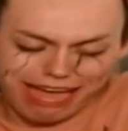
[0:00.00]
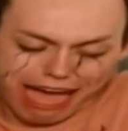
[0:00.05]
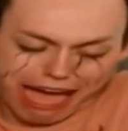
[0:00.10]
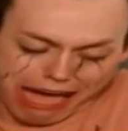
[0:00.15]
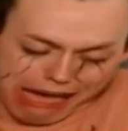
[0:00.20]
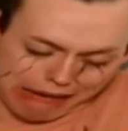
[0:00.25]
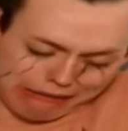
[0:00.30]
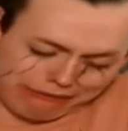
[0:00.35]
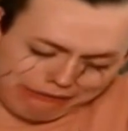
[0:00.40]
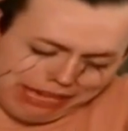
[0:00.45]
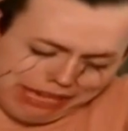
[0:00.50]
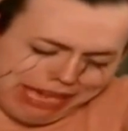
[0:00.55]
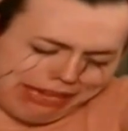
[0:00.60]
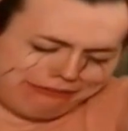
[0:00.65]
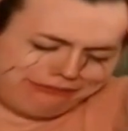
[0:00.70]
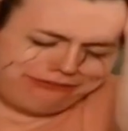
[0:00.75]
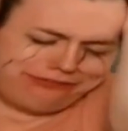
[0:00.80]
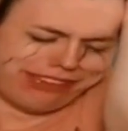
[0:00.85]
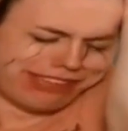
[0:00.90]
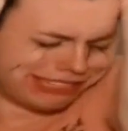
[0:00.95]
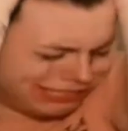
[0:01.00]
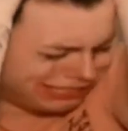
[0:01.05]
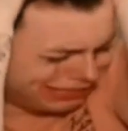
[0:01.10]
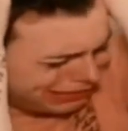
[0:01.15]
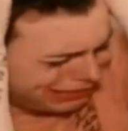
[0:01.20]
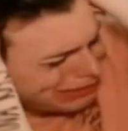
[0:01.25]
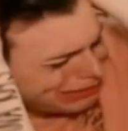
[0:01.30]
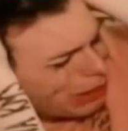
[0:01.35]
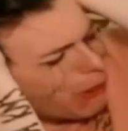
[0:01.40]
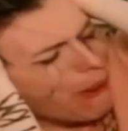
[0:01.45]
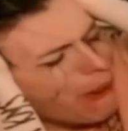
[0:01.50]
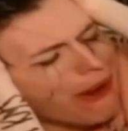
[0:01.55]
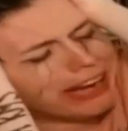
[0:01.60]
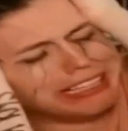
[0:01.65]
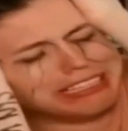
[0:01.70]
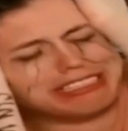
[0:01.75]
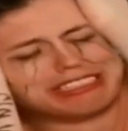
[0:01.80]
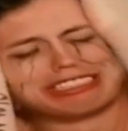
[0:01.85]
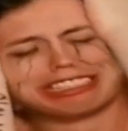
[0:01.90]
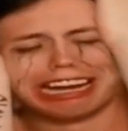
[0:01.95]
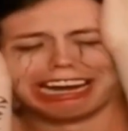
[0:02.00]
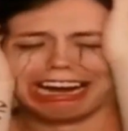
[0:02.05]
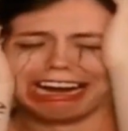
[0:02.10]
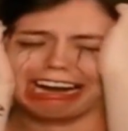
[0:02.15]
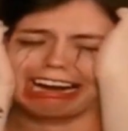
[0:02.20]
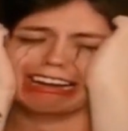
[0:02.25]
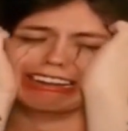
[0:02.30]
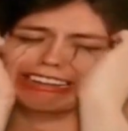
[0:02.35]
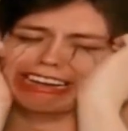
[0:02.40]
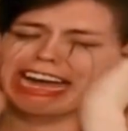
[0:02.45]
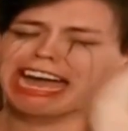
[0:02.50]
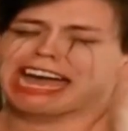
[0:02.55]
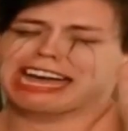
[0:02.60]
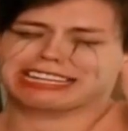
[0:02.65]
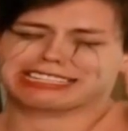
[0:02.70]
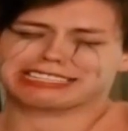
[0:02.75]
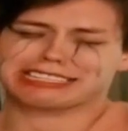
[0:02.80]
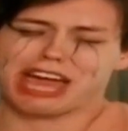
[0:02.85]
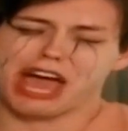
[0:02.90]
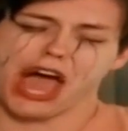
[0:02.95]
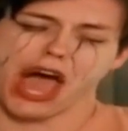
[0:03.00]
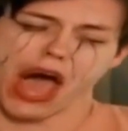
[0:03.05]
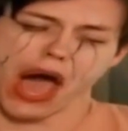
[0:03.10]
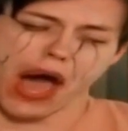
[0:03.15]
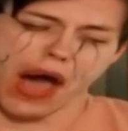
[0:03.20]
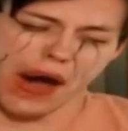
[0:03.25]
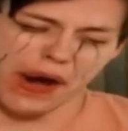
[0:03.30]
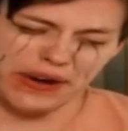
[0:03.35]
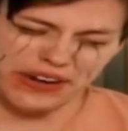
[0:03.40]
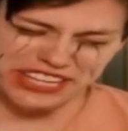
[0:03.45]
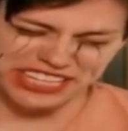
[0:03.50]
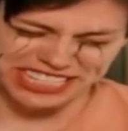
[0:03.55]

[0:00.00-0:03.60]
A great build on your audition. I love again